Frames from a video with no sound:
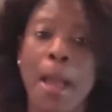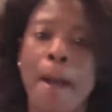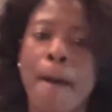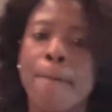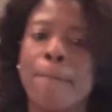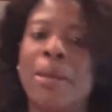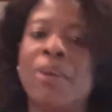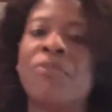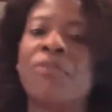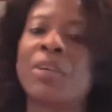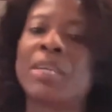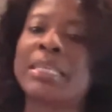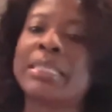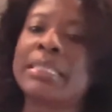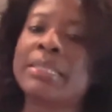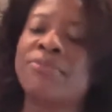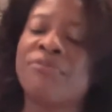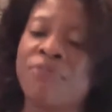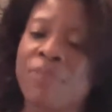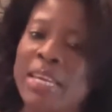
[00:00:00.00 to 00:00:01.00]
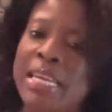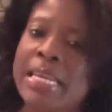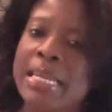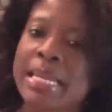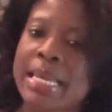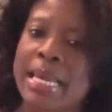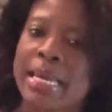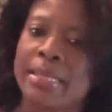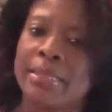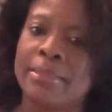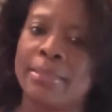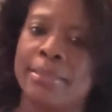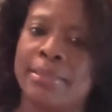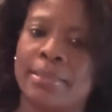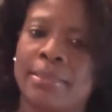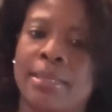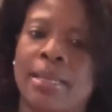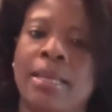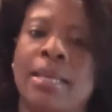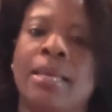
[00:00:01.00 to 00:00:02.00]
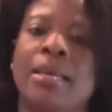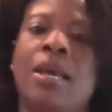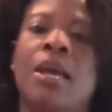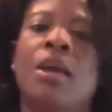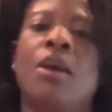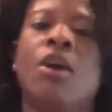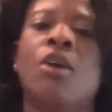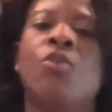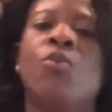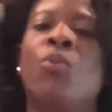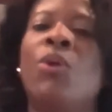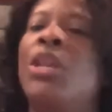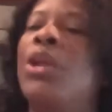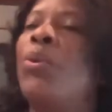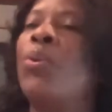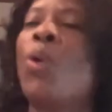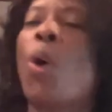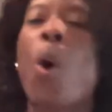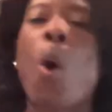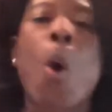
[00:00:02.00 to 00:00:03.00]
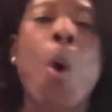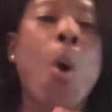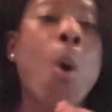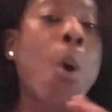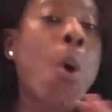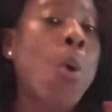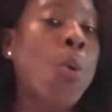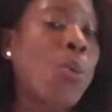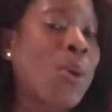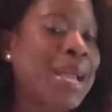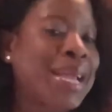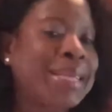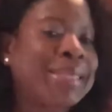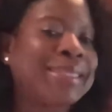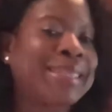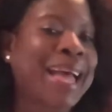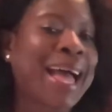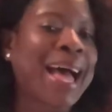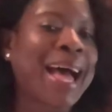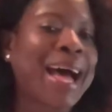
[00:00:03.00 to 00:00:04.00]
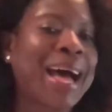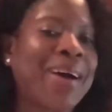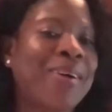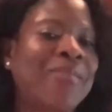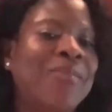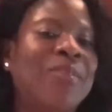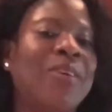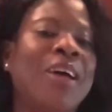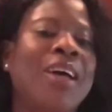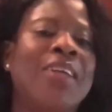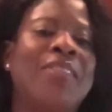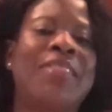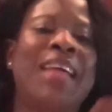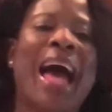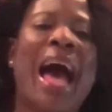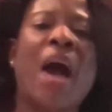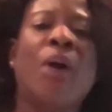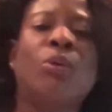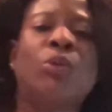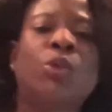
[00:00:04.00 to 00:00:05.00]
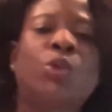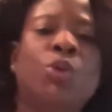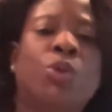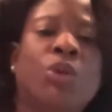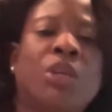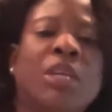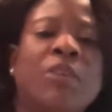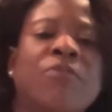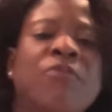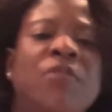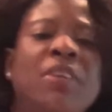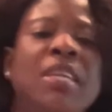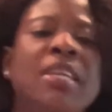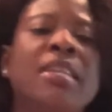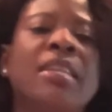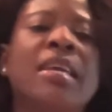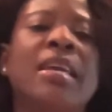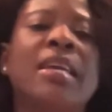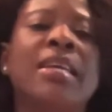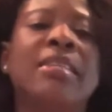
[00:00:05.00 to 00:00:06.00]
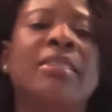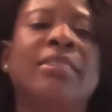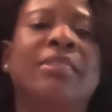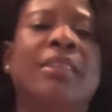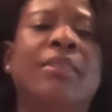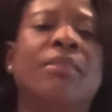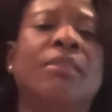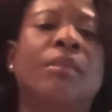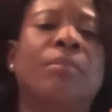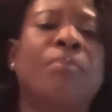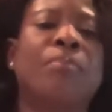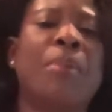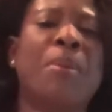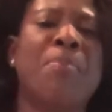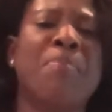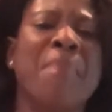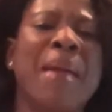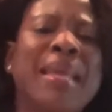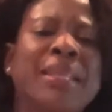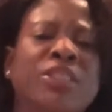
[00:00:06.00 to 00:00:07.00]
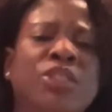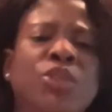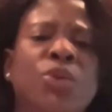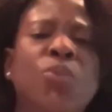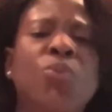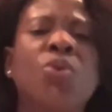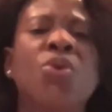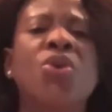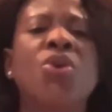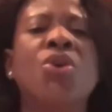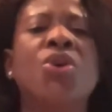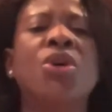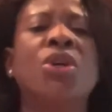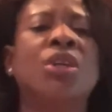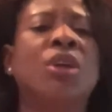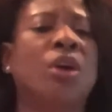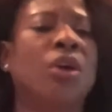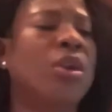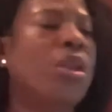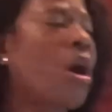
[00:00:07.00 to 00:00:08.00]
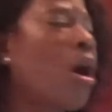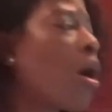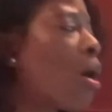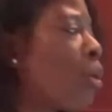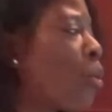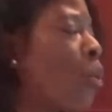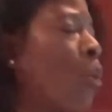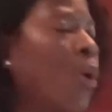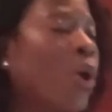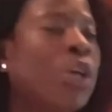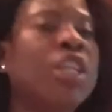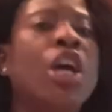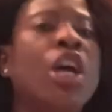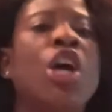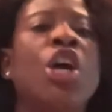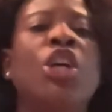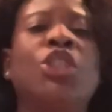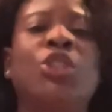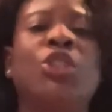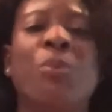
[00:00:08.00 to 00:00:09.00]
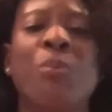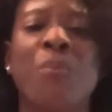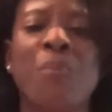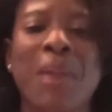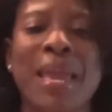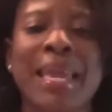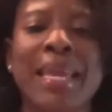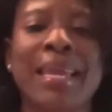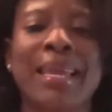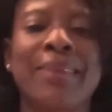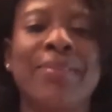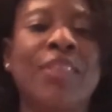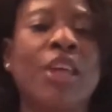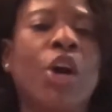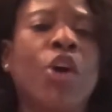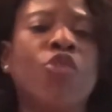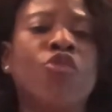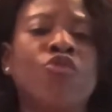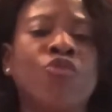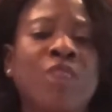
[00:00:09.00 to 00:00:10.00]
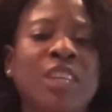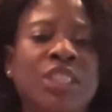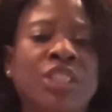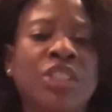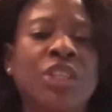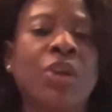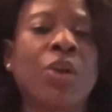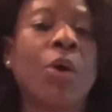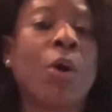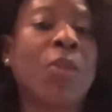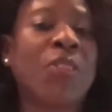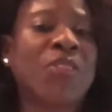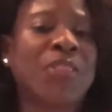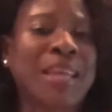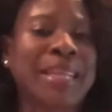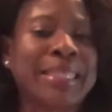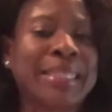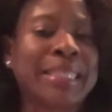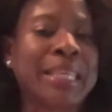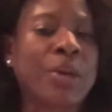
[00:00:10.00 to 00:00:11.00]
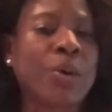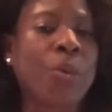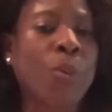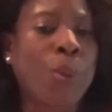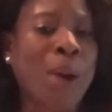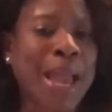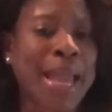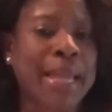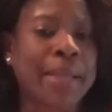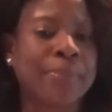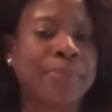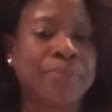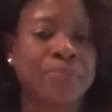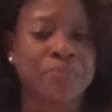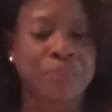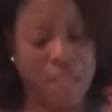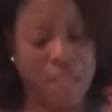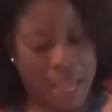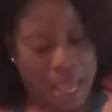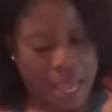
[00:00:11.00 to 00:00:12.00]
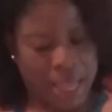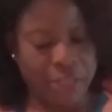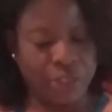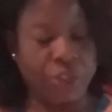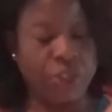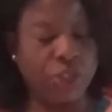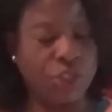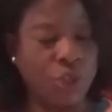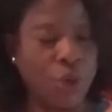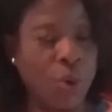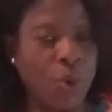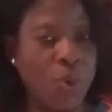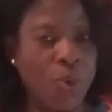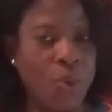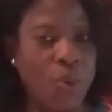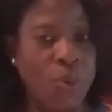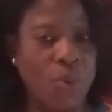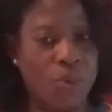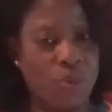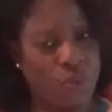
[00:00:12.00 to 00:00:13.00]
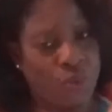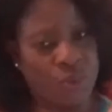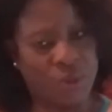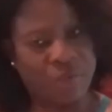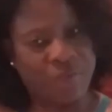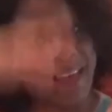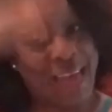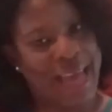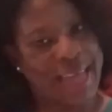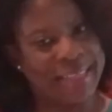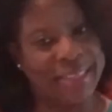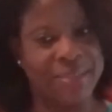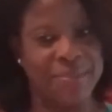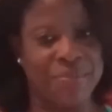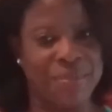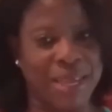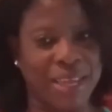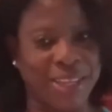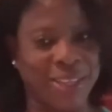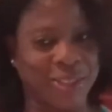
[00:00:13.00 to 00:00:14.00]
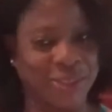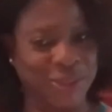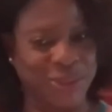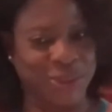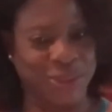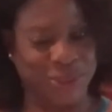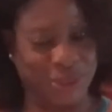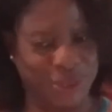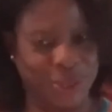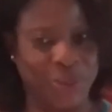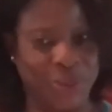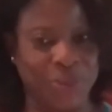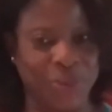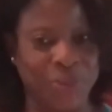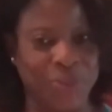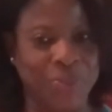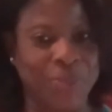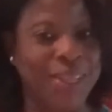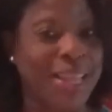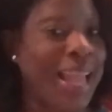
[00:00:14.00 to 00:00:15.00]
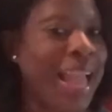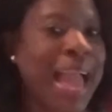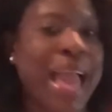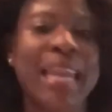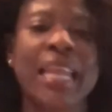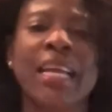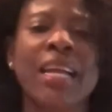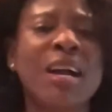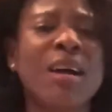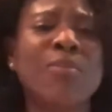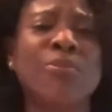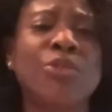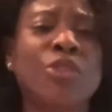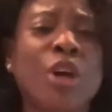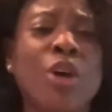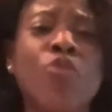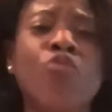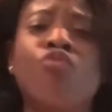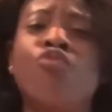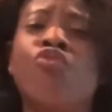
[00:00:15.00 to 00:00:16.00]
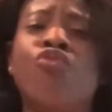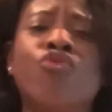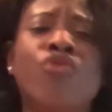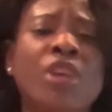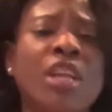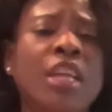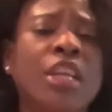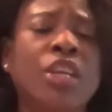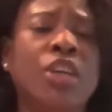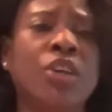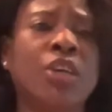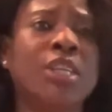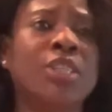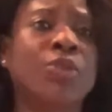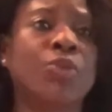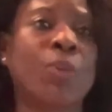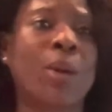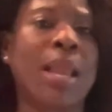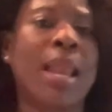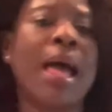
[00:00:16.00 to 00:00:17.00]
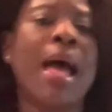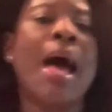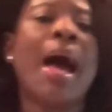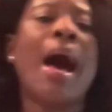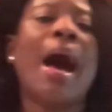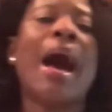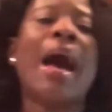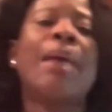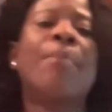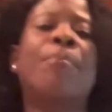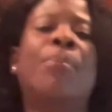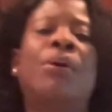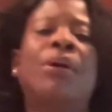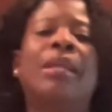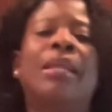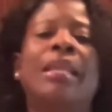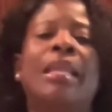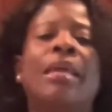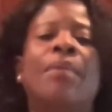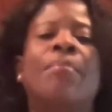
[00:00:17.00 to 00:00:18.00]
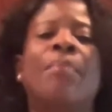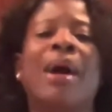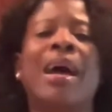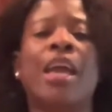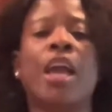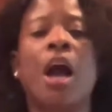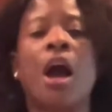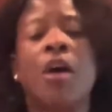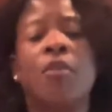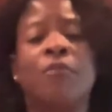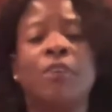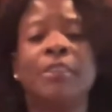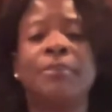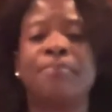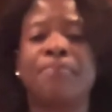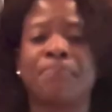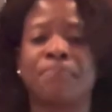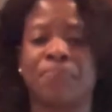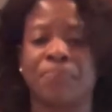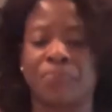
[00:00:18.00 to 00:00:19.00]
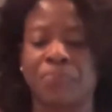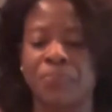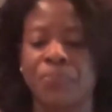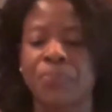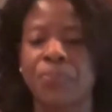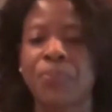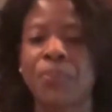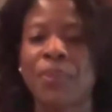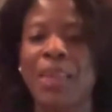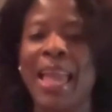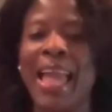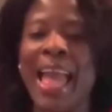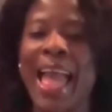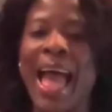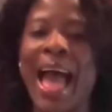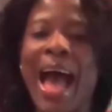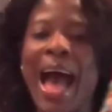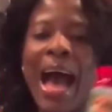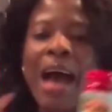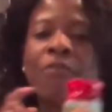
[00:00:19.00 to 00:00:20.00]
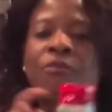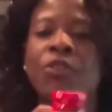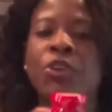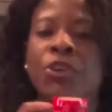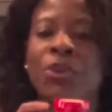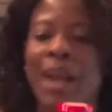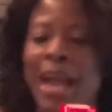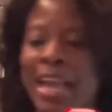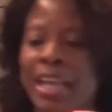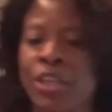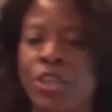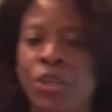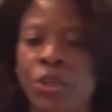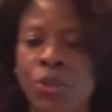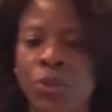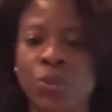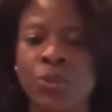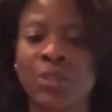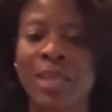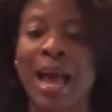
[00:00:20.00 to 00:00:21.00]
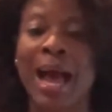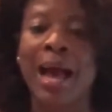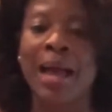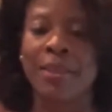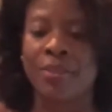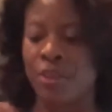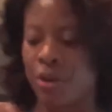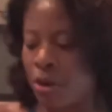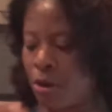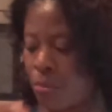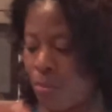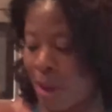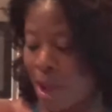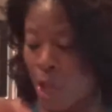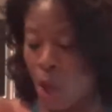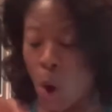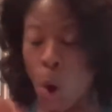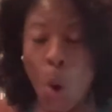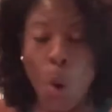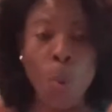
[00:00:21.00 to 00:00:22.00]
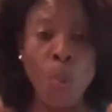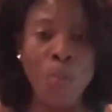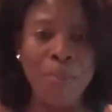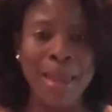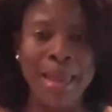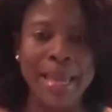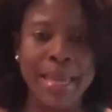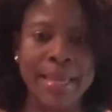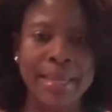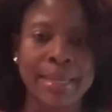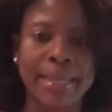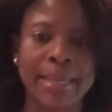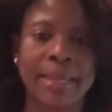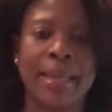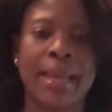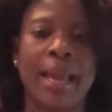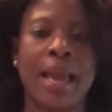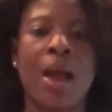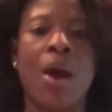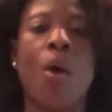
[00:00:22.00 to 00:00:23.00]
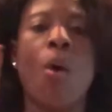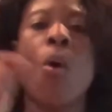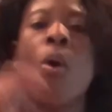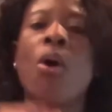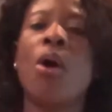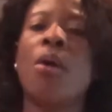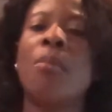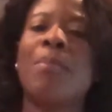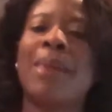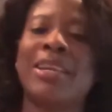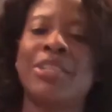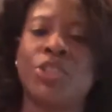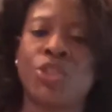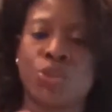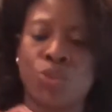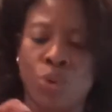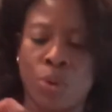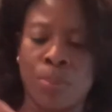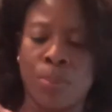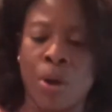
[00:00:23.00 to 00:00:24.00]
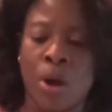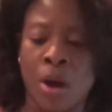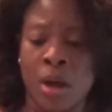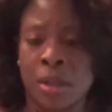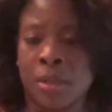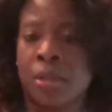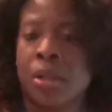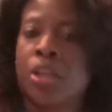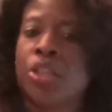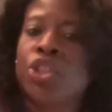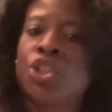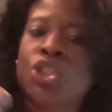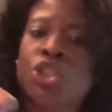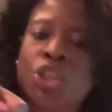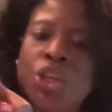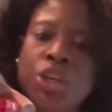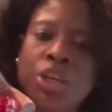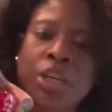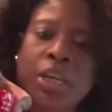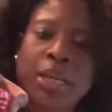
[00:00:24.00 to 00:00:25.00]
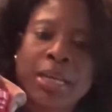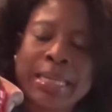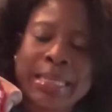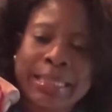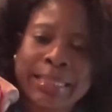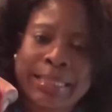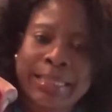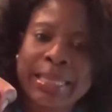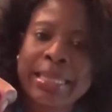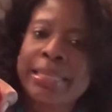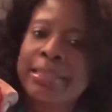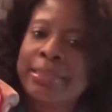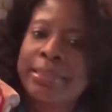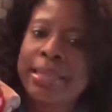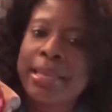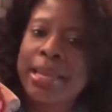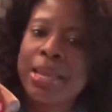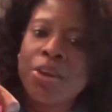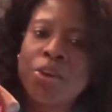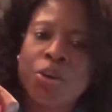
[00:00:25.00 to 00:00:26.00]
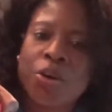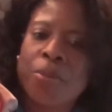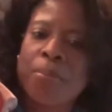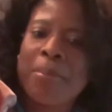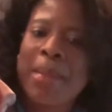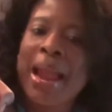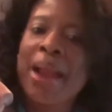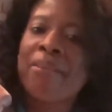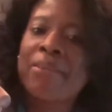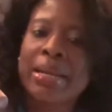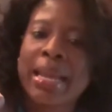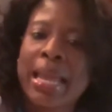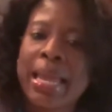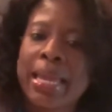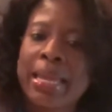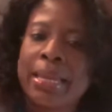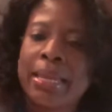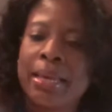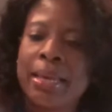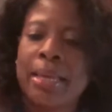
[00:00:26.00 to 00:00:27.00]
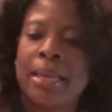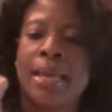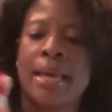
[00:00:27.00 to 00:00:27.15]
But for convenience, we don't always have the outdoor convenience and the pimento wood or logwood to make it the original authentic way. And so we've had to make do. And it comes out really good as well. I put it in my oven after I use either my homemade or my store-bought jerk seasoning or marinade.